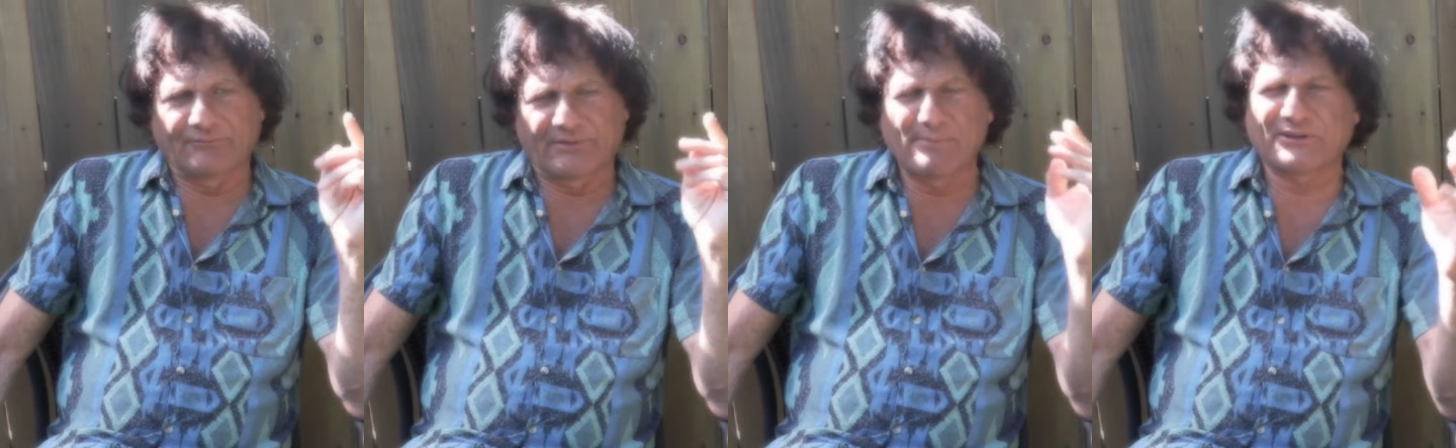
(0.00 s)

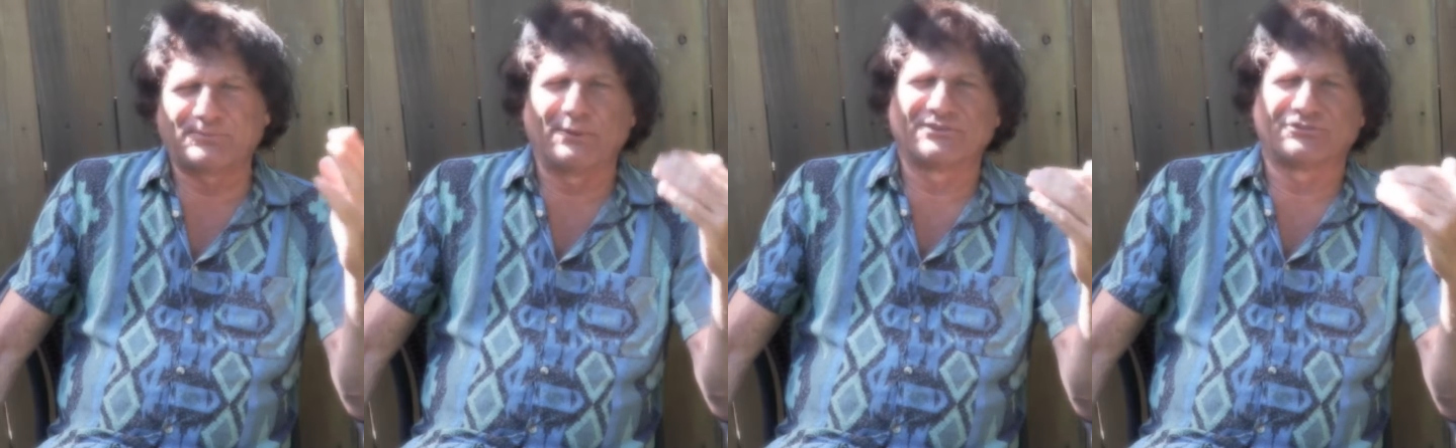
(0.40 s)
From my
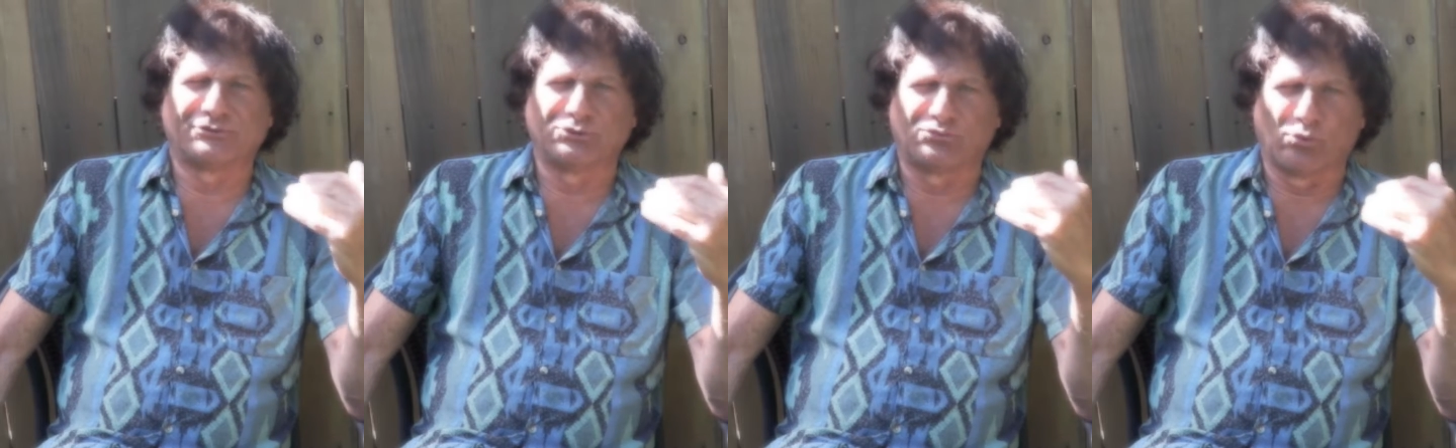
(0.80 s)
experience as
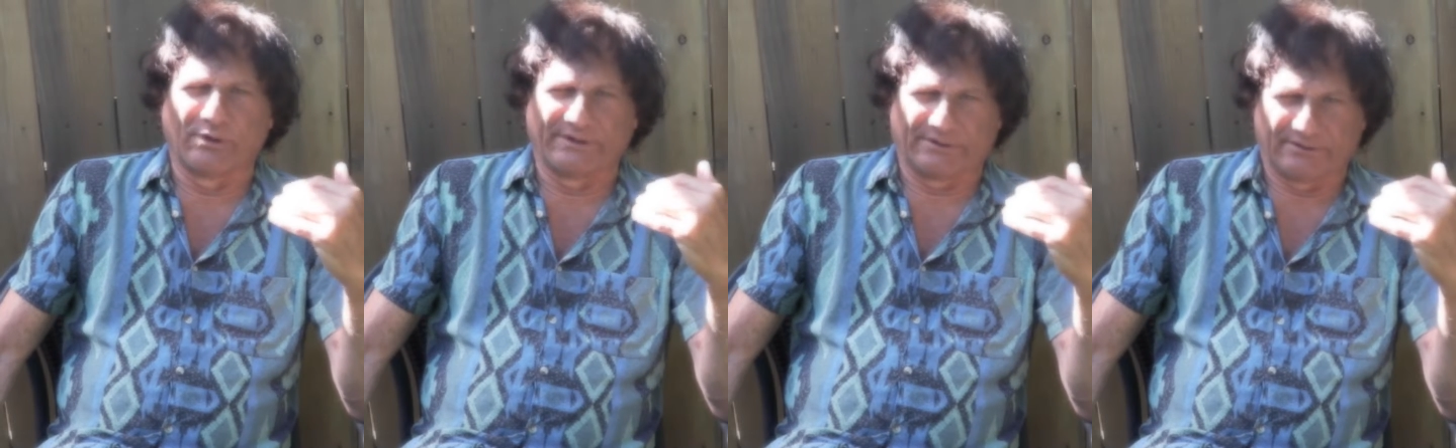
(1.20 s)
a Dufour
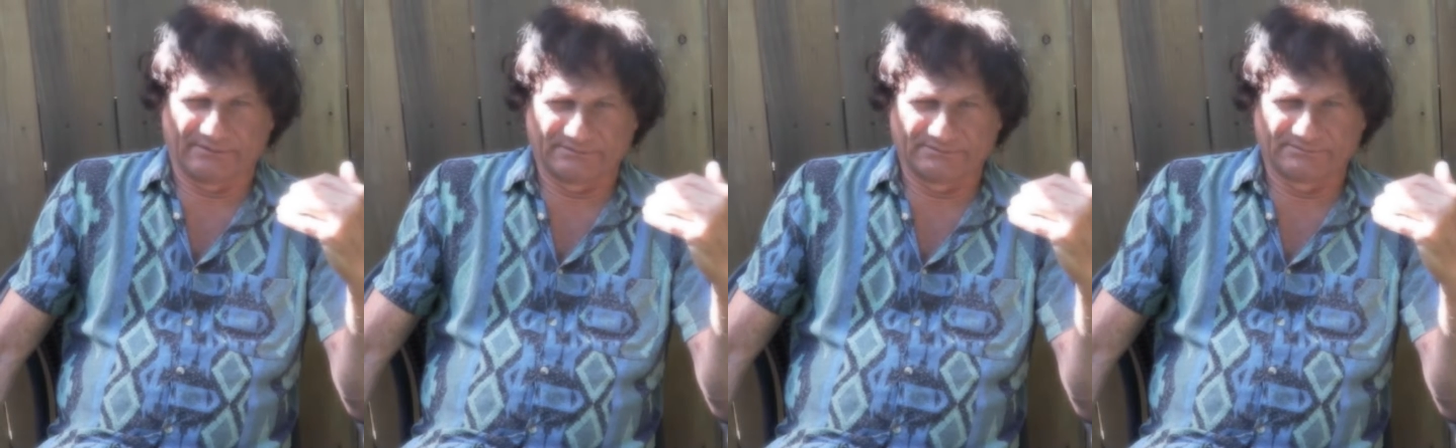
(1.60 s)
dealer,
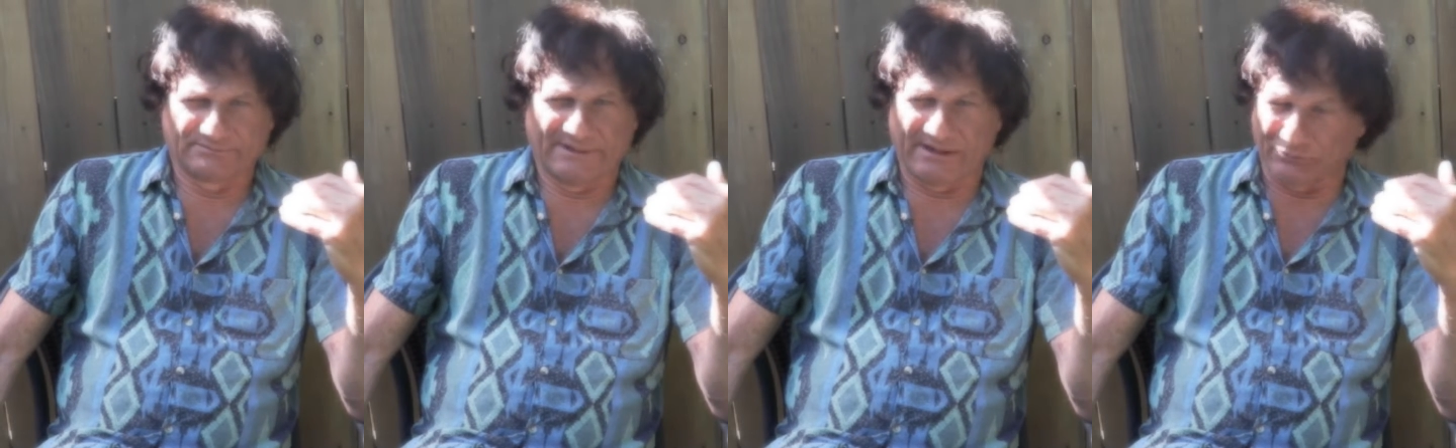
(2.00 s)

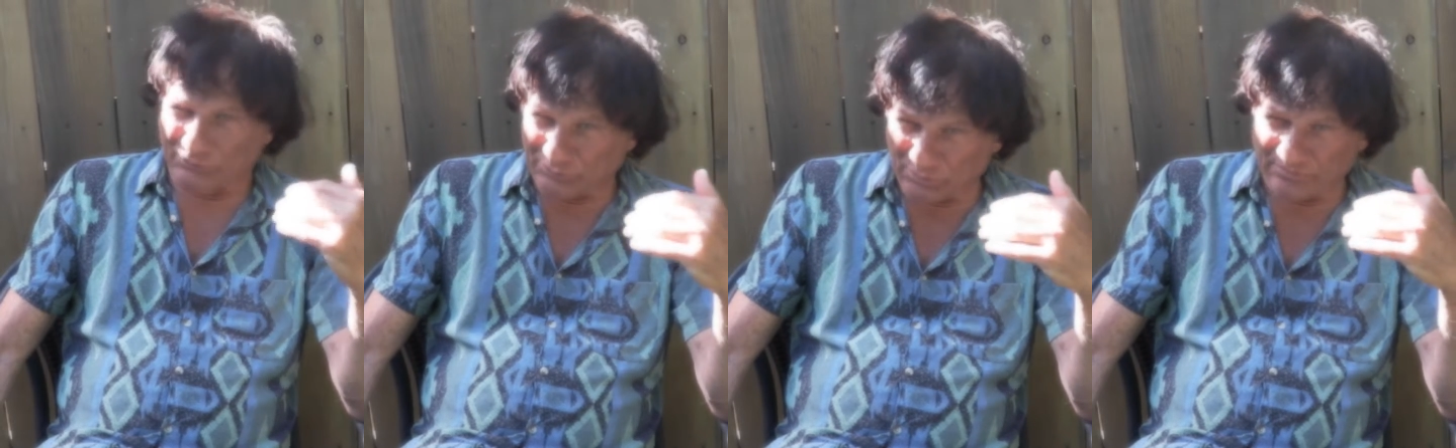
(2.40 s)
and I was
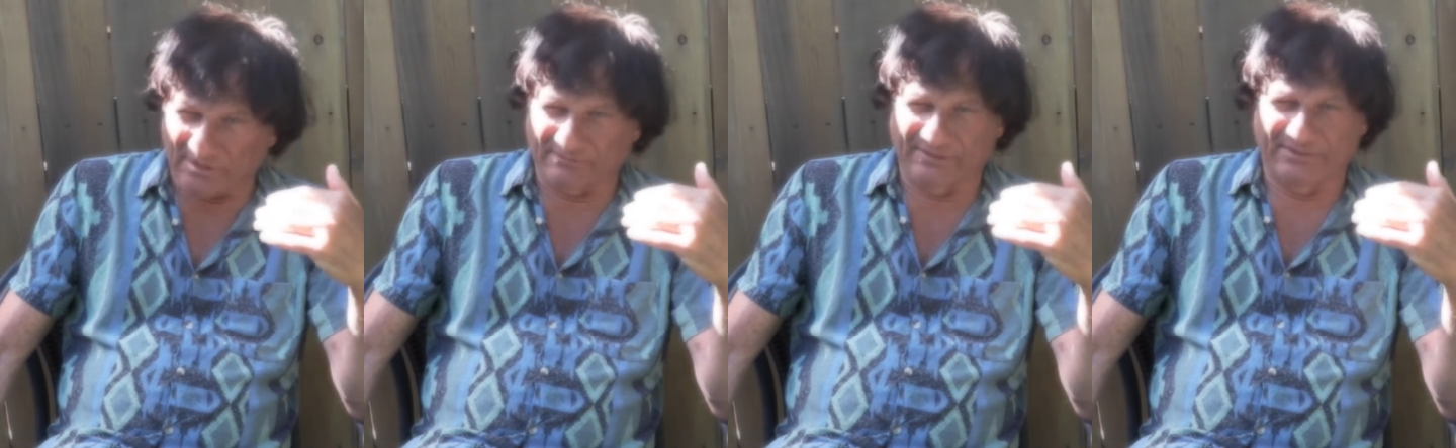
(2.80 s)
also
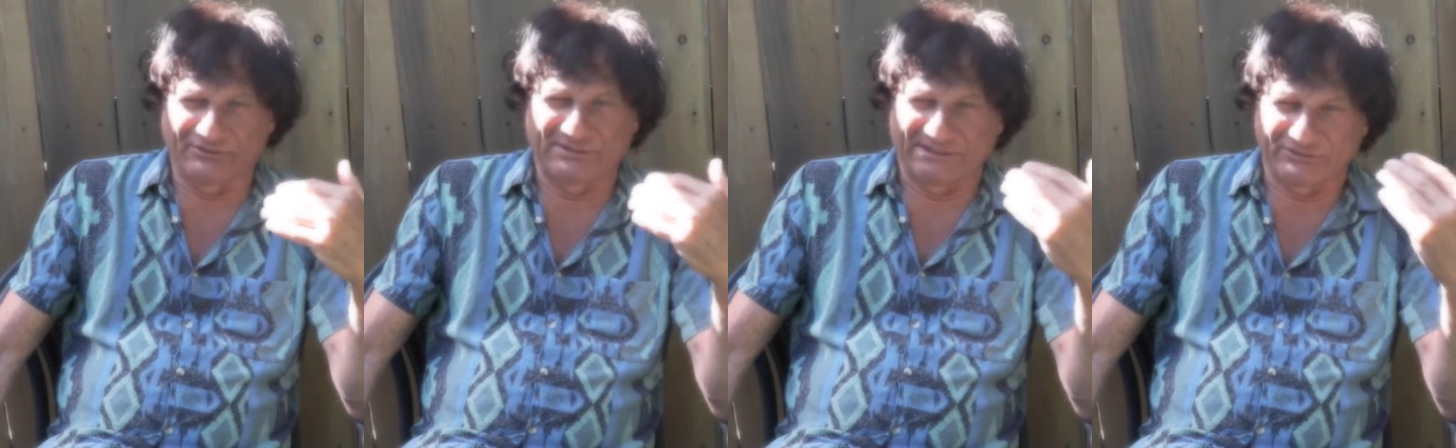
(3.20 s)
involved with the
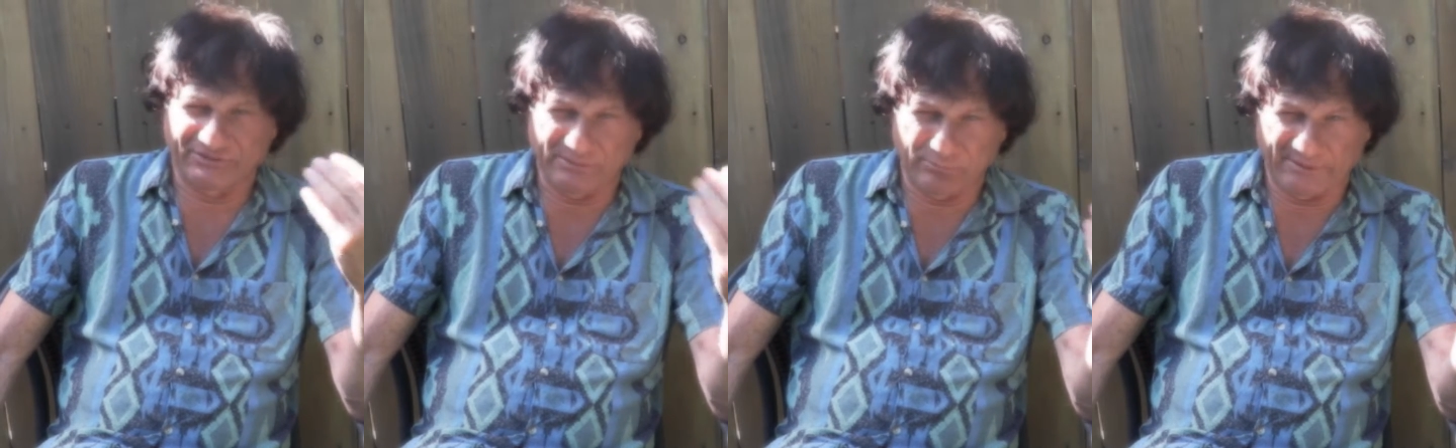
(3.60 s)

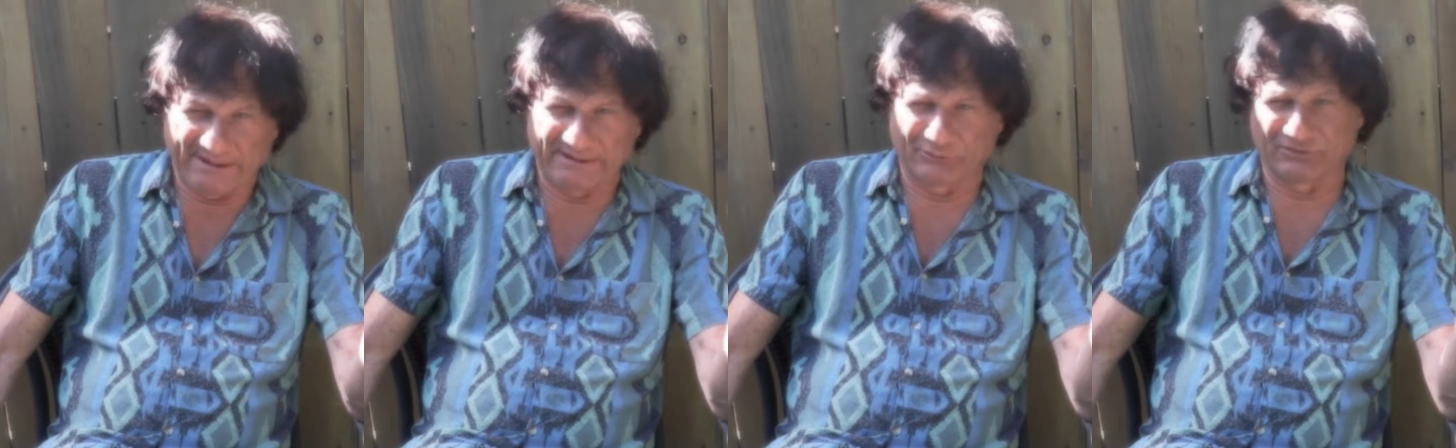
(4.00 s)
C&C
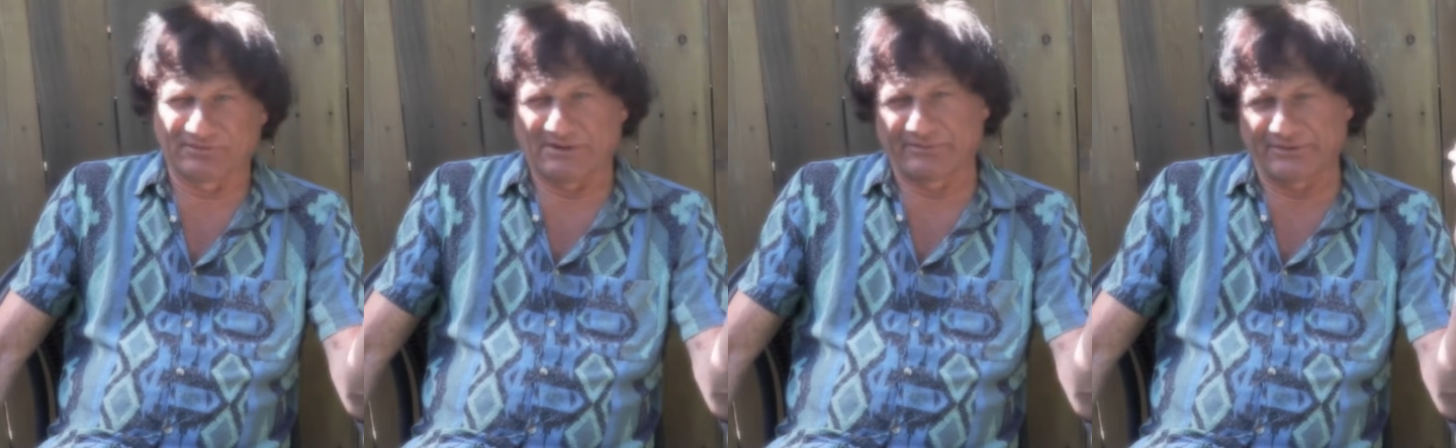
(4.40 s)
brand, I was
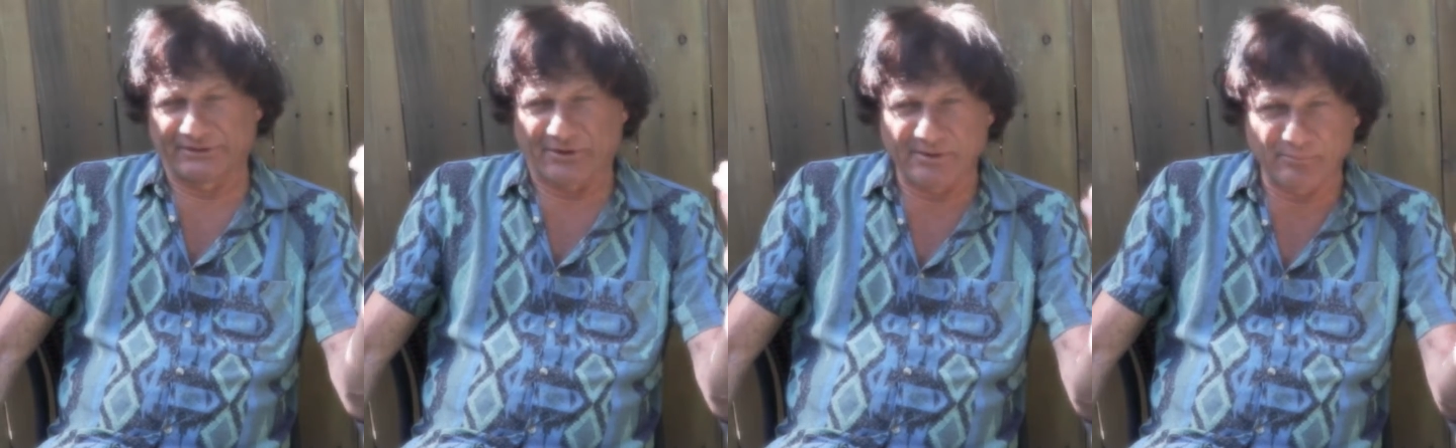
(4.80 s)
involved with the
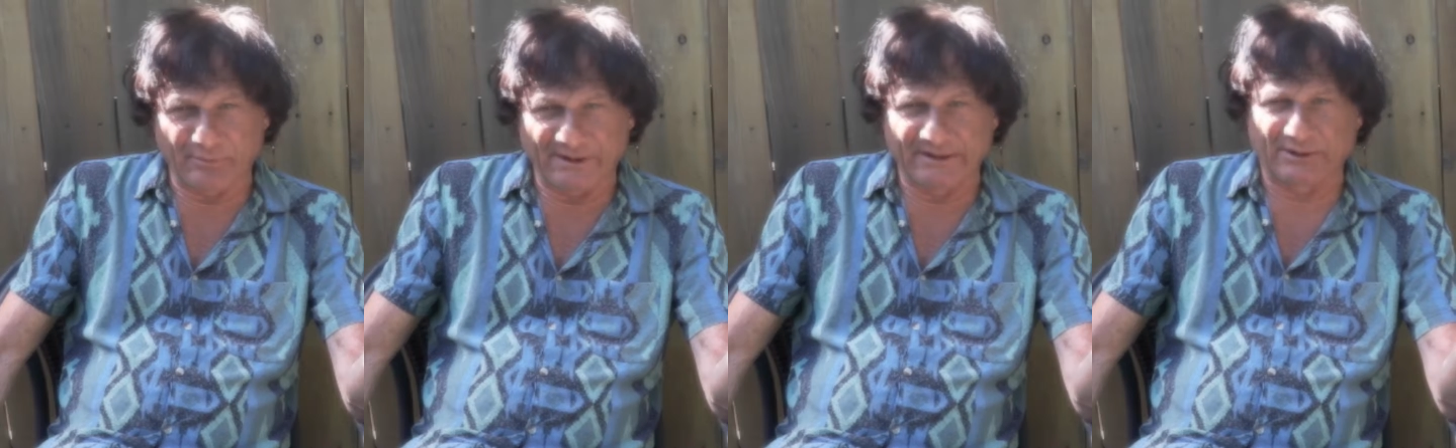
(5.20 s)
Tartan brand,